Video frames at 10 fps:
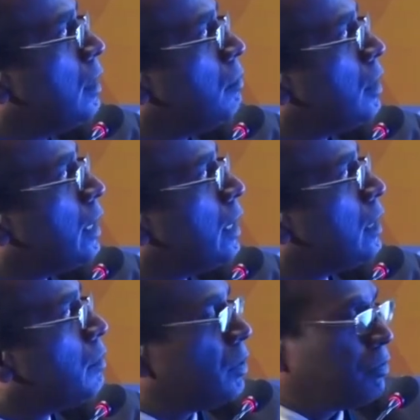we are getting
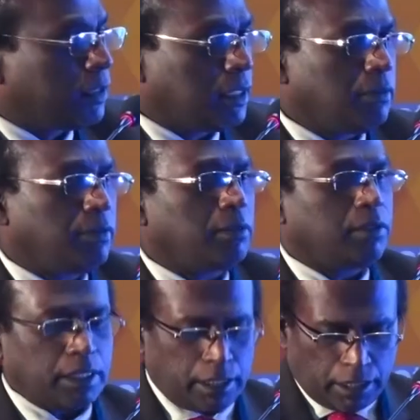the perfusion defect,
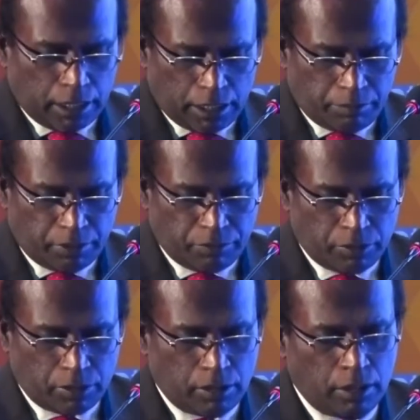which are getting
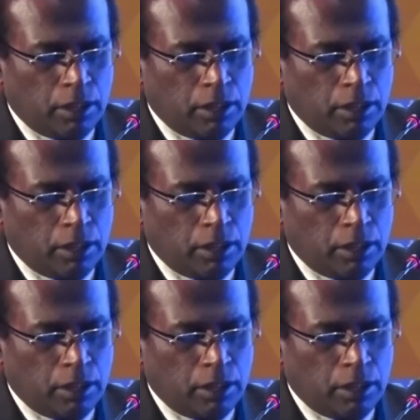reperfused.